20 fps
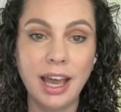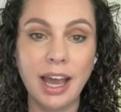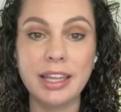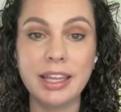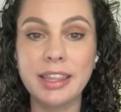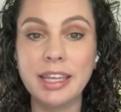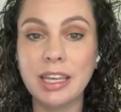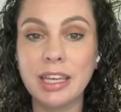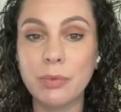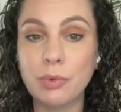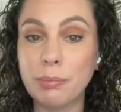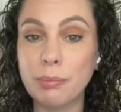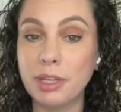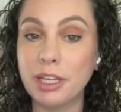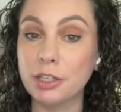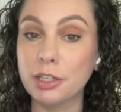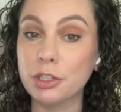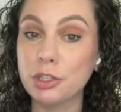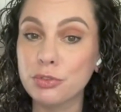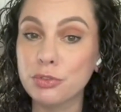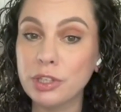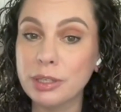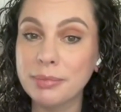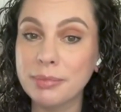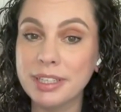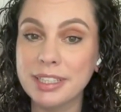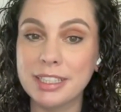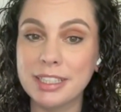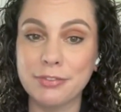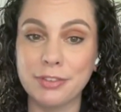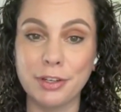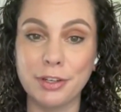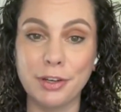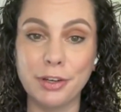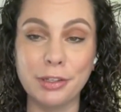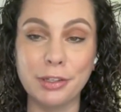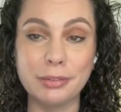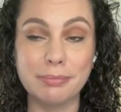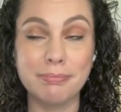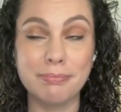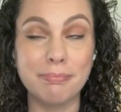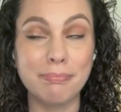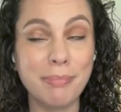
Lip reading: I think it would be extremely difficult,